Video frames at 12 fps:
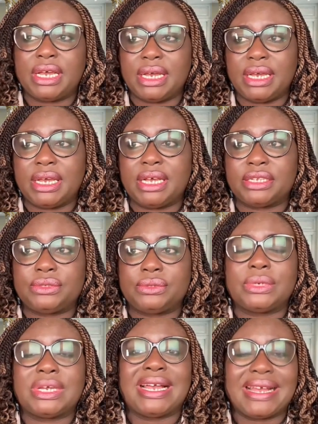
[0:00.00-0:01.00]
I had
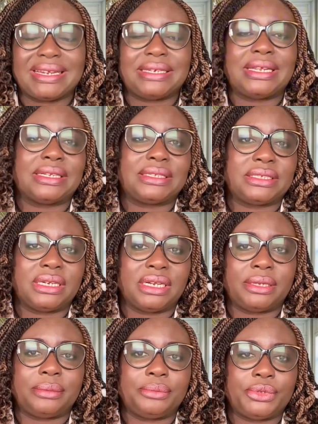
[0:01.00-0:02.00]
to add that
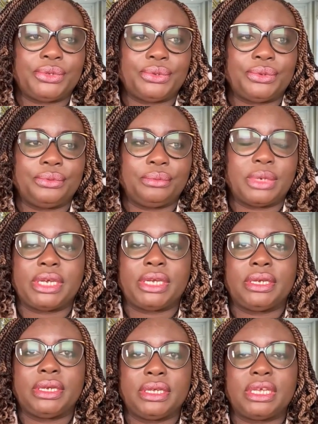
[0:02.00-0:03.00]
time to
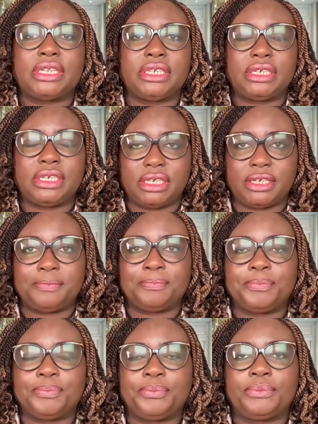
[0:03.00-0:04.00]
my getting in.
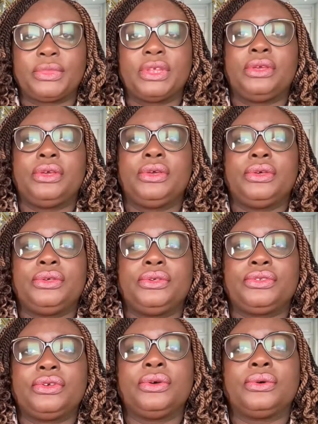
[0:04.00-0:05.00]

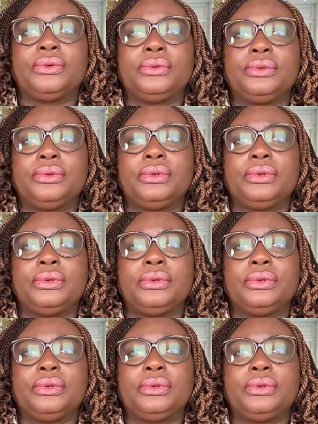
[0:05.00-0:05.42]
So